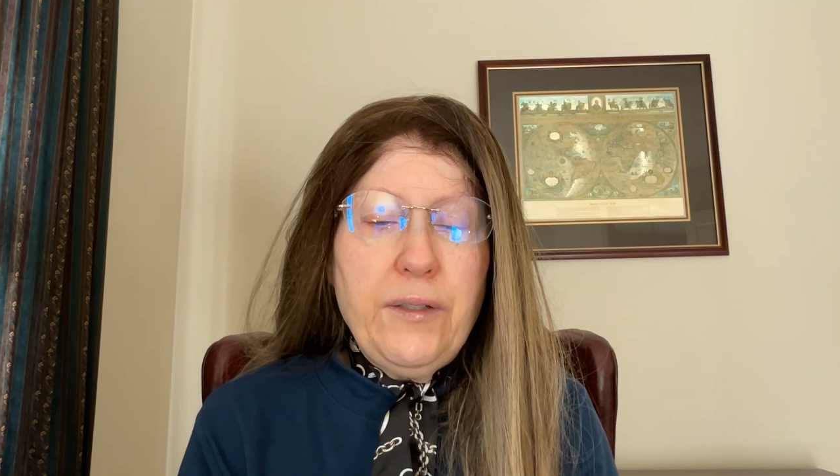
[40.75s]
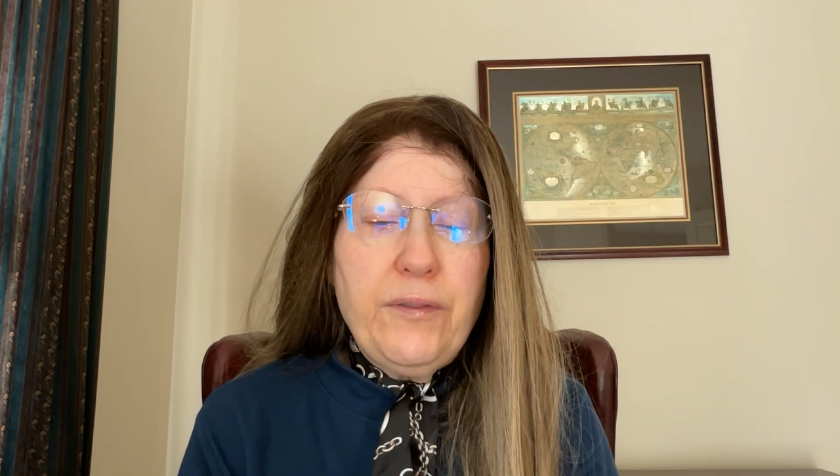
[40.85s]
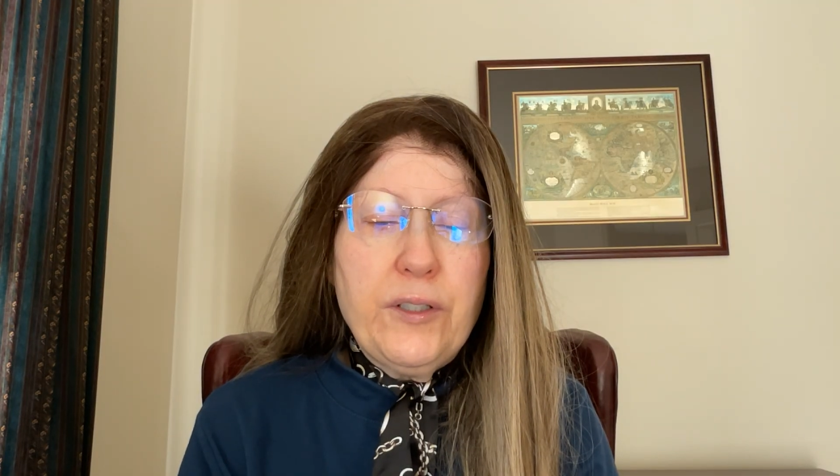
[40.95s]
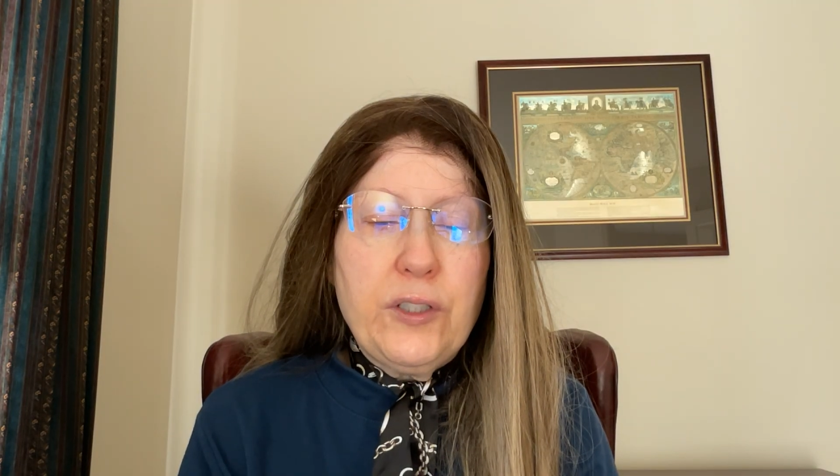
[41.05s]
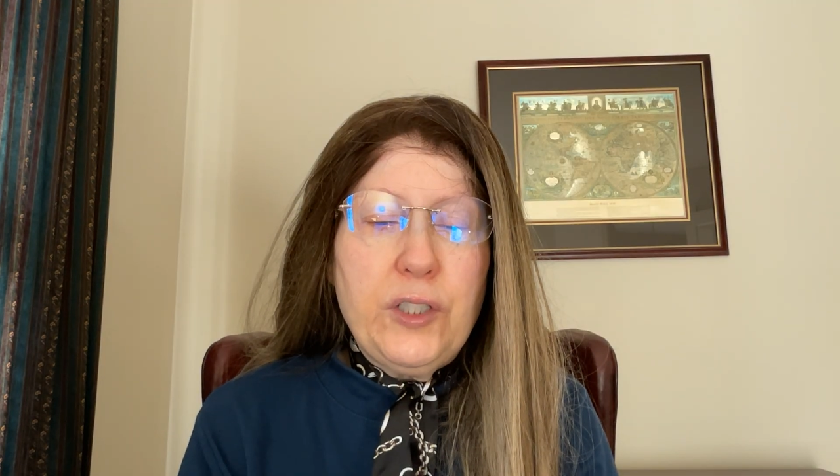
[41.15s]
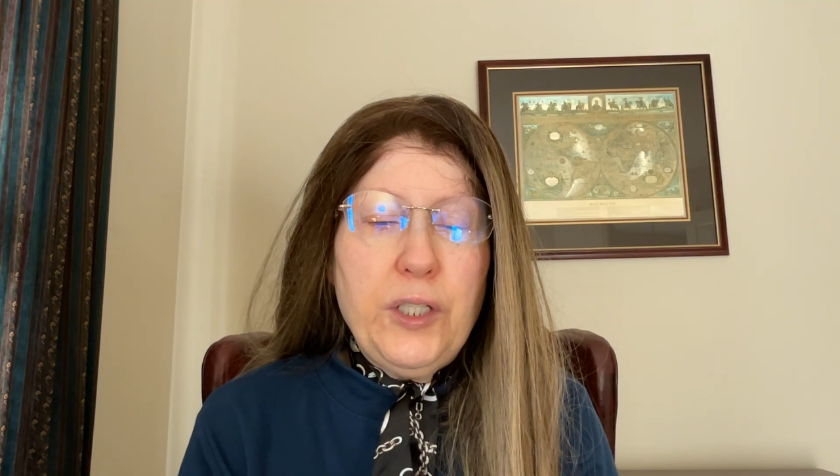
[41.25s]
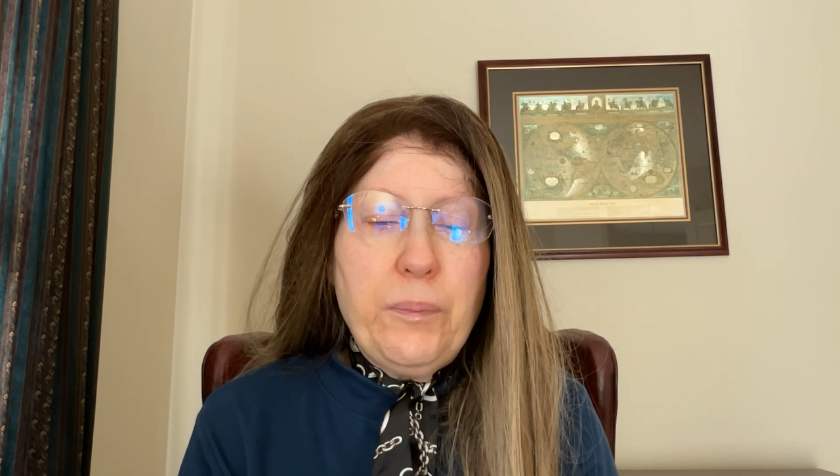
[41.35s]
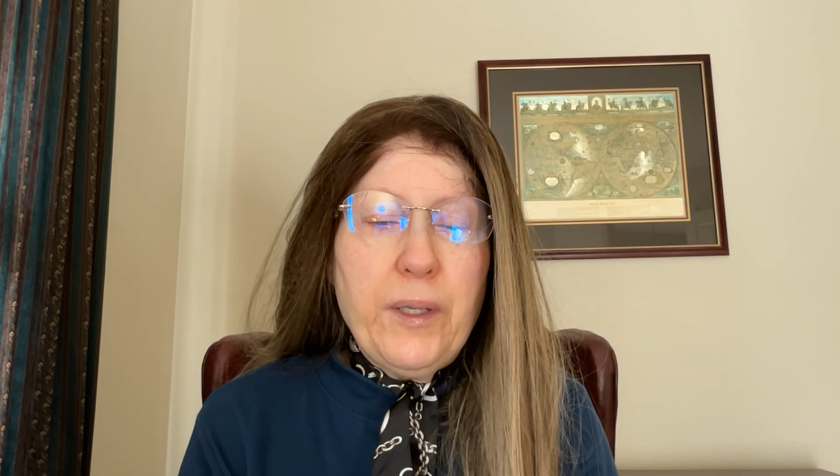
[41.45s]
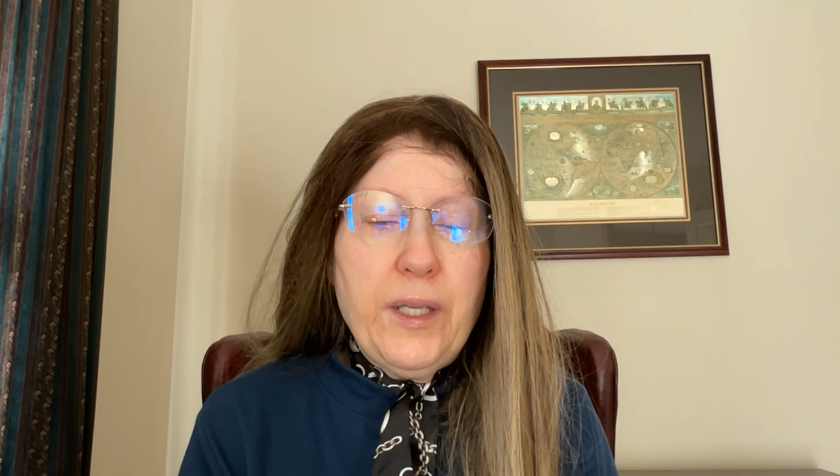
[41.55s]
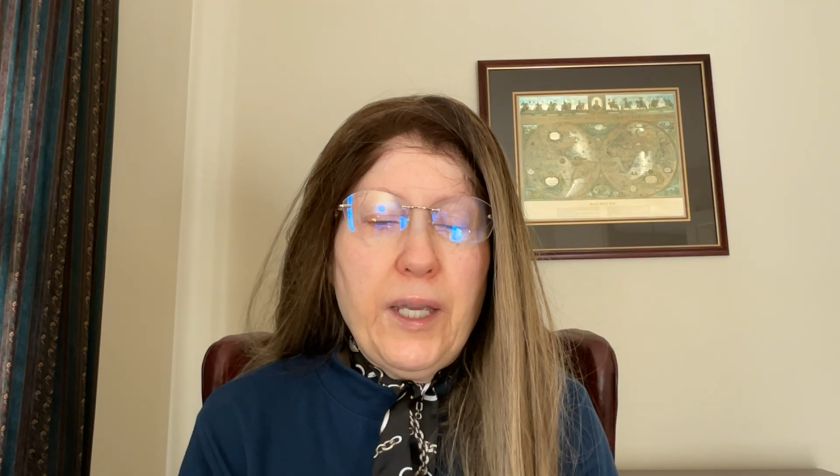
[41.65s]
feels cheap
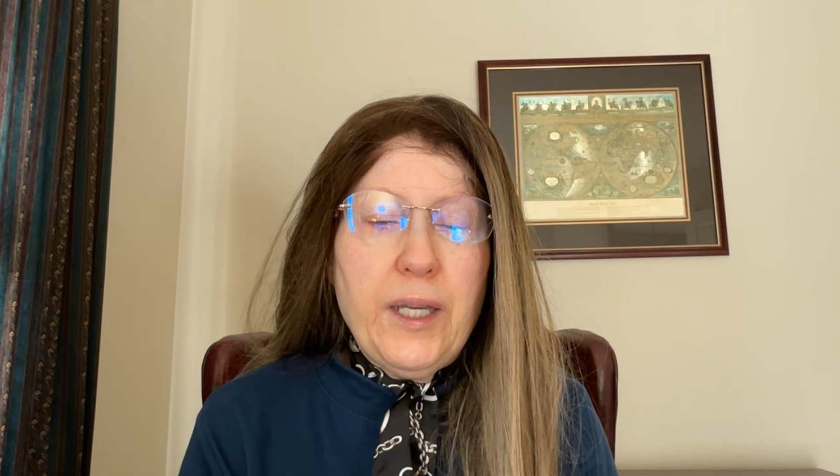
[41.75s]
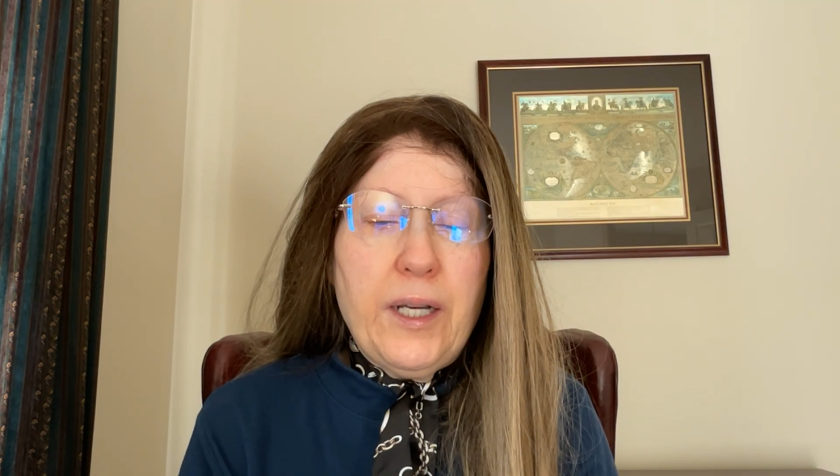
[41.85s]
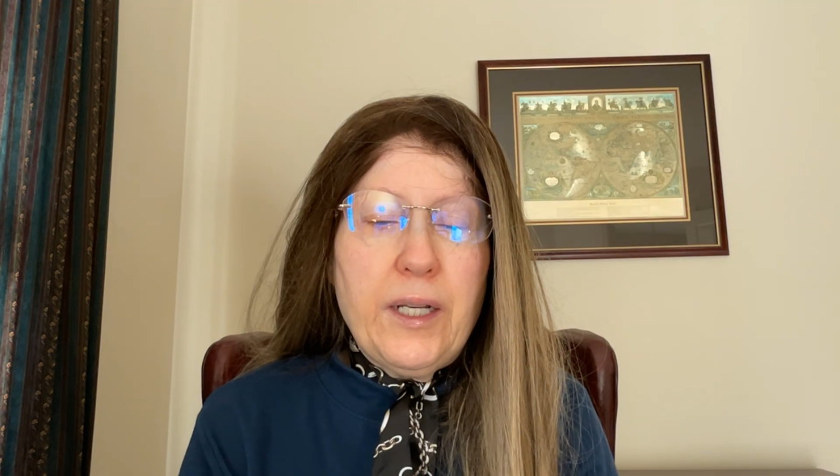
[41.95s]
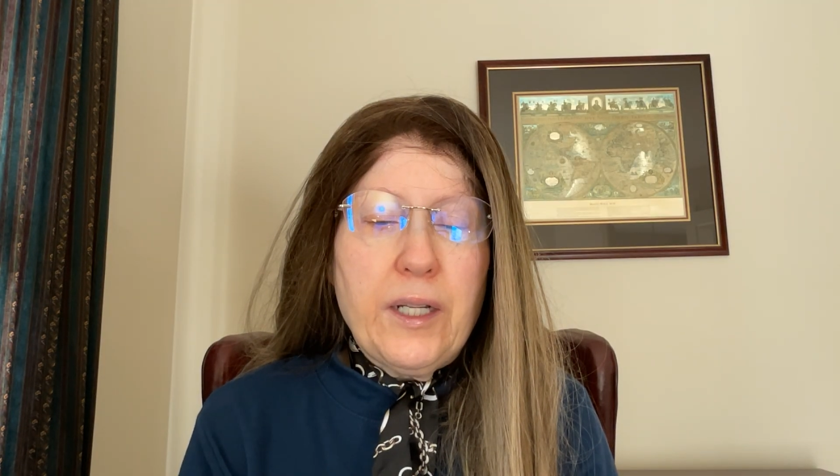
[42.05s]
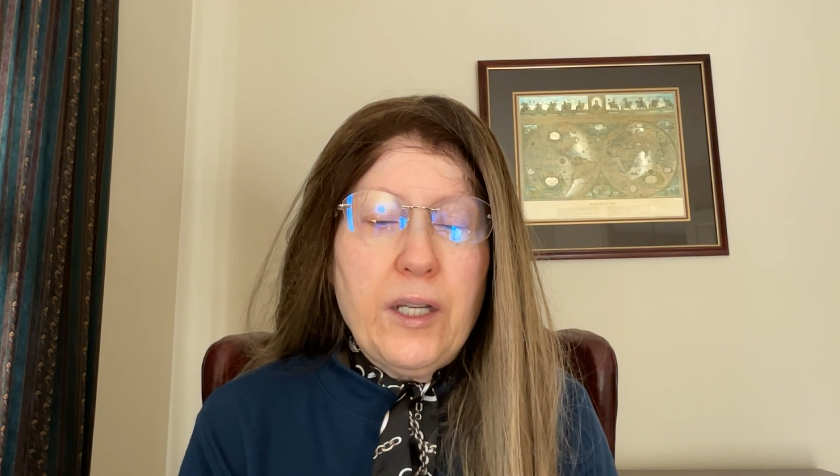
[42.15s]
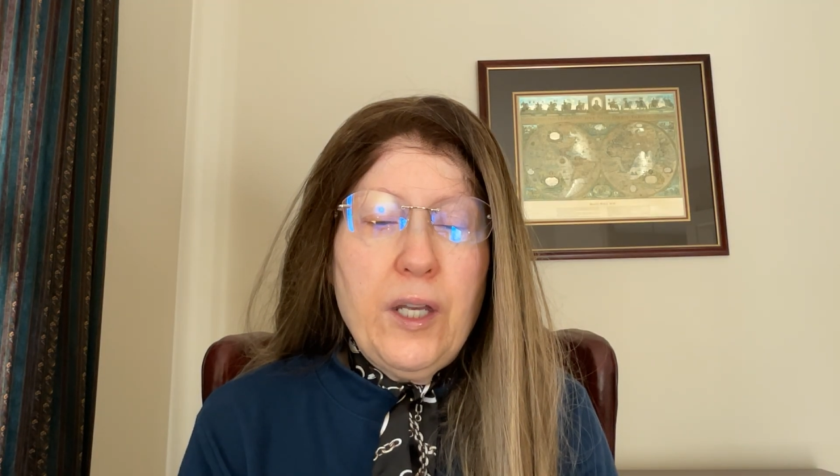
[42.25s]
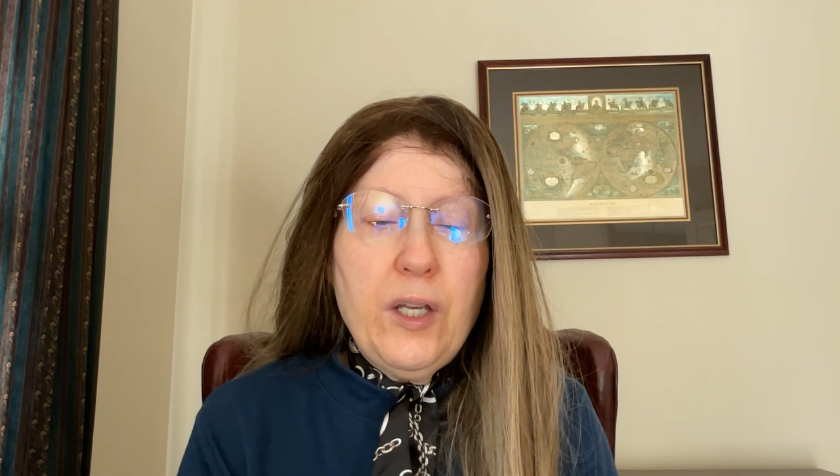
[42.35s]
and chaotic,